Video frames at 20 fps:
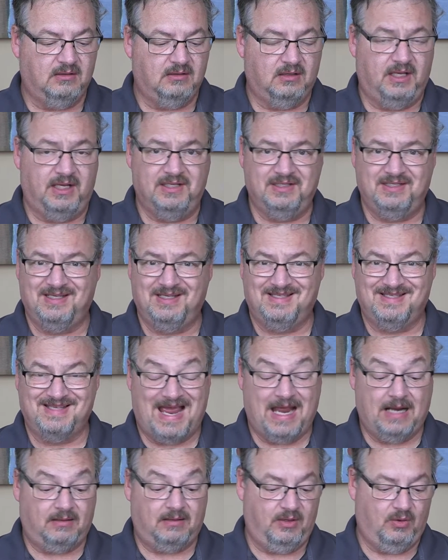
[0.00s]
lens
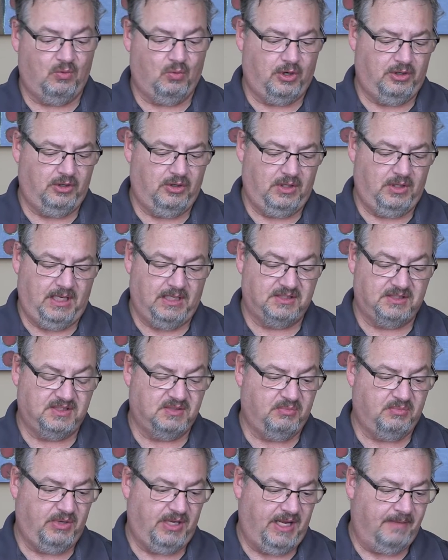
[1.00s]
exactly where you need it
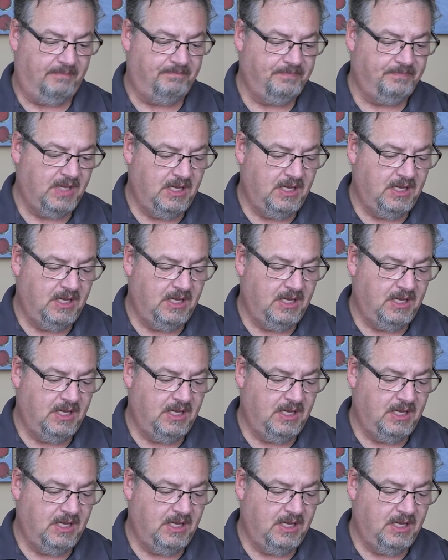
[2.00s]
to be.